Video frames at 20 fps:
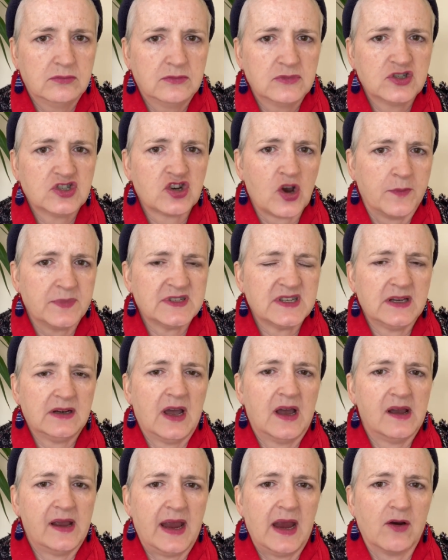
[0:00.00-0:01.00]
shops in
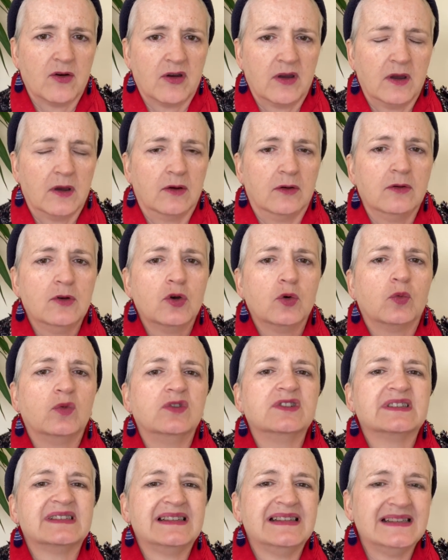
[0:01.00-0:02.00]
our area were
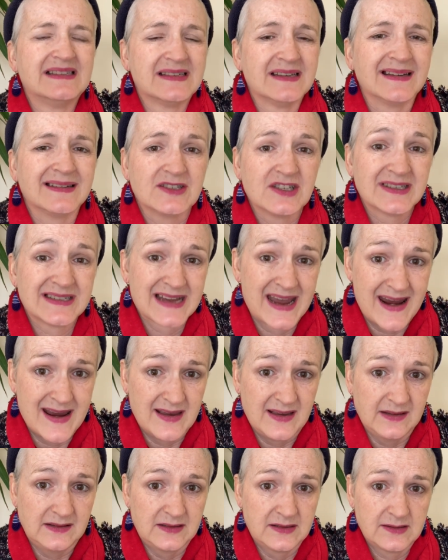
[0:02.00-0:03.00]
ceasing to take
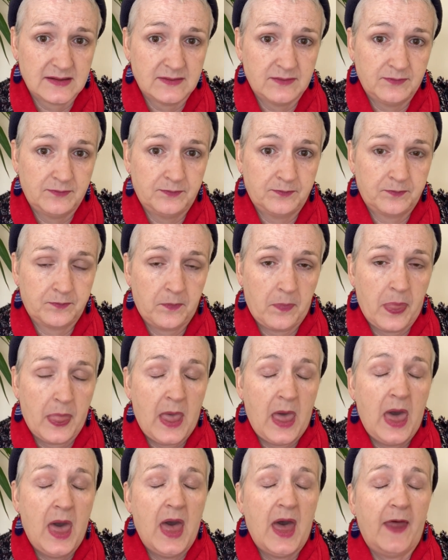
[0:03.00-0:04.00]
it.
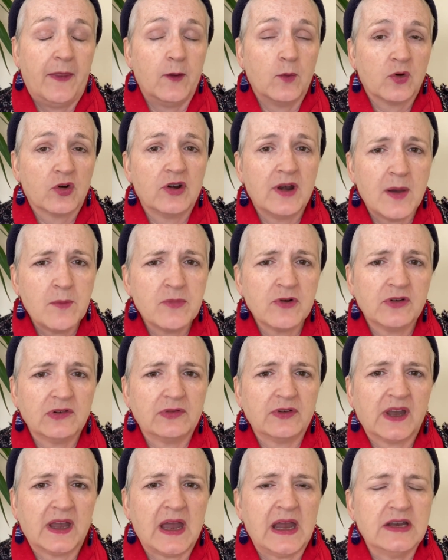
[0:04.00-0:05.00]
And there were a number of
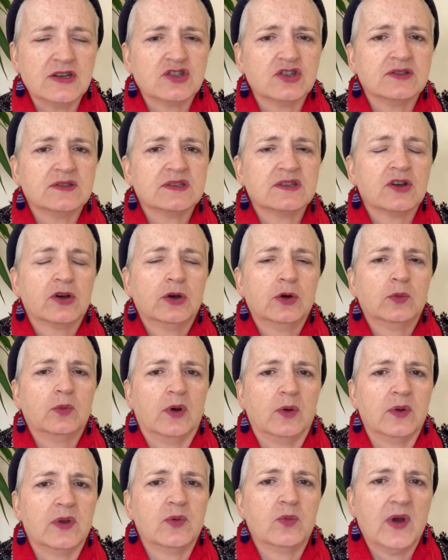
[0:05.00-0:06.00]
occasions where
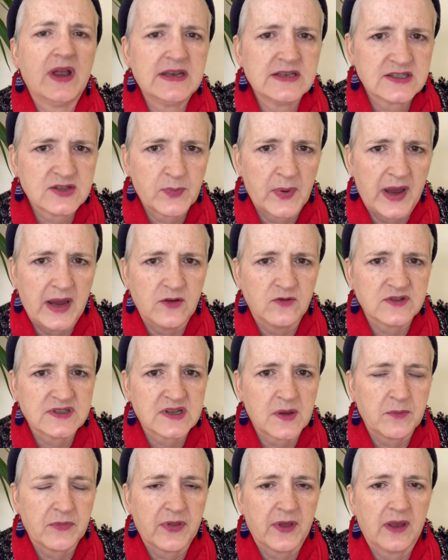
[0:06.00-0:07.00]
we went to pay for
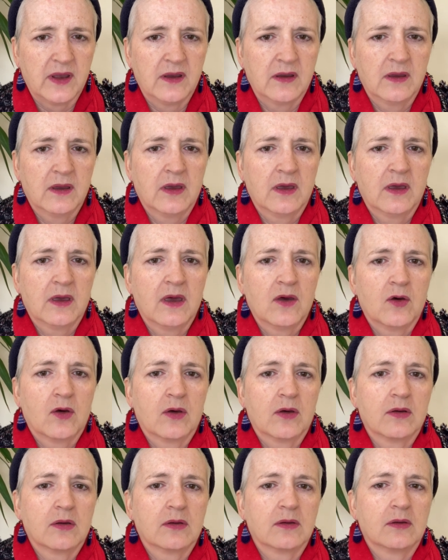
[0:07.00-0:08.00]
something
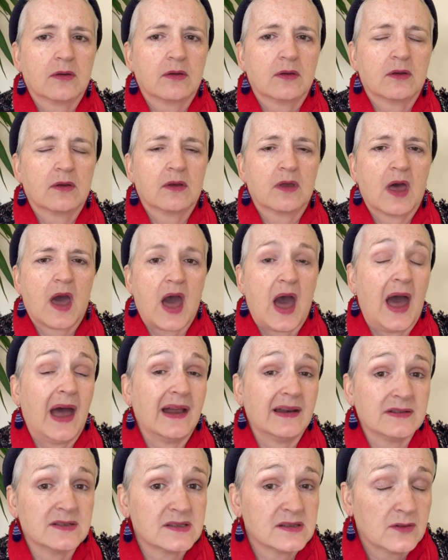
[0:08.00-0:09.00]

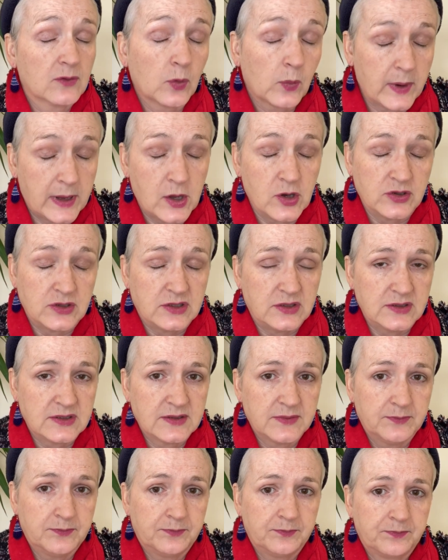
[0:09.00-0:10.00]
and we couldn't.
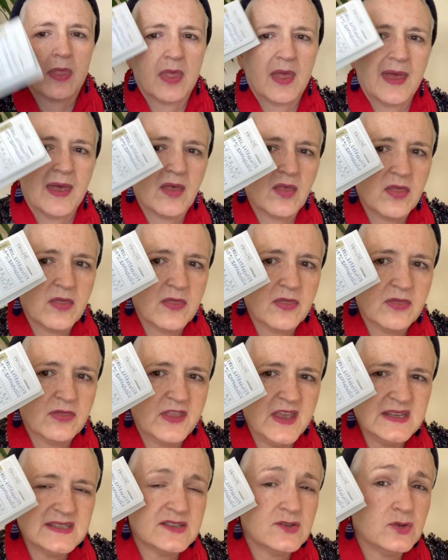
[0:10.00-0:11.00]

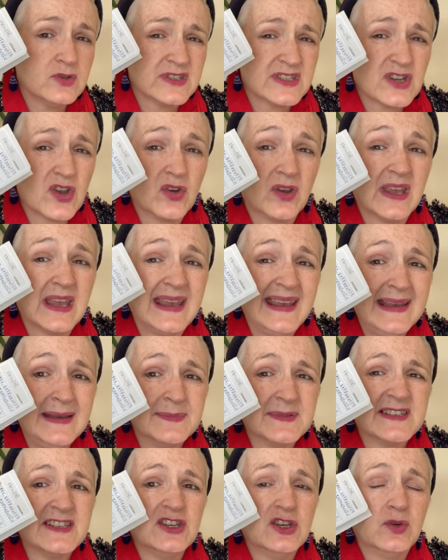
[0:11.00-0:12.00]
This also
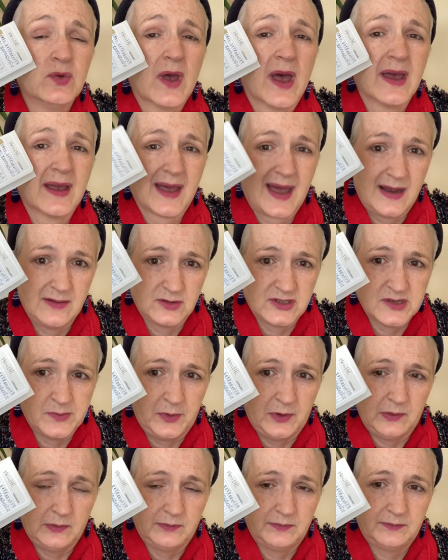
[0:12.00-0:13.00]
keeps you
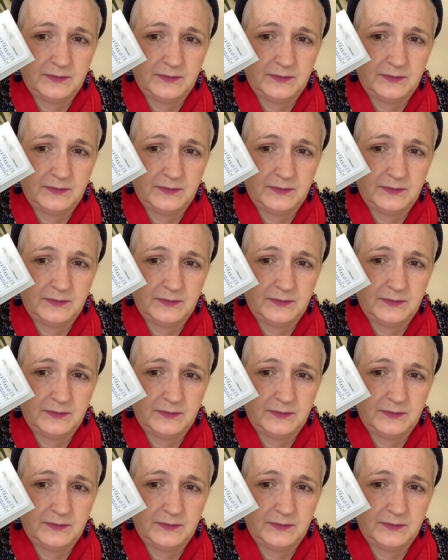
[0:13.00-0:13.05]
accountable.